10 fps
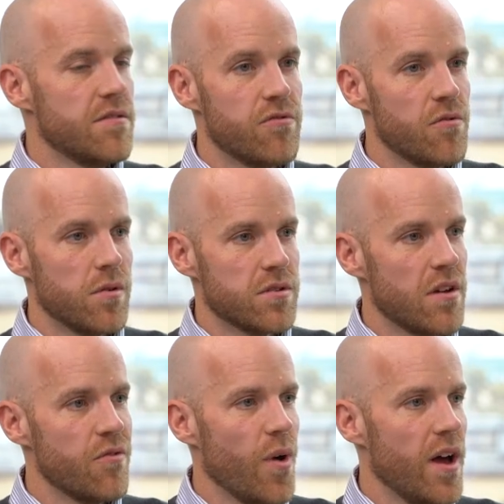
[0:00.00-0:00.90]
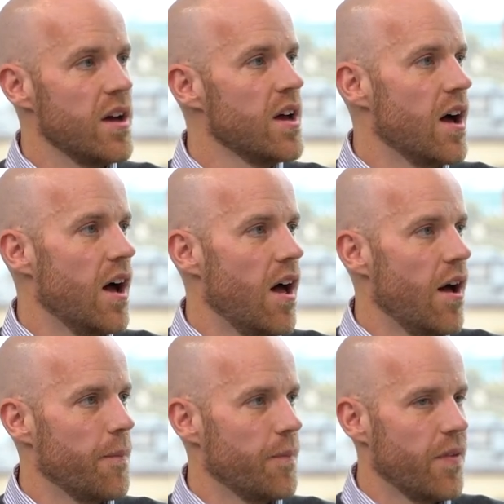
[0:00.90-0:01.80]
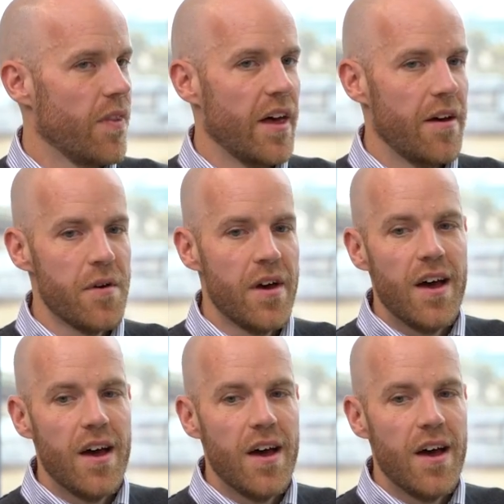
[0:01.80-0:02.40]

and vulnerable software that,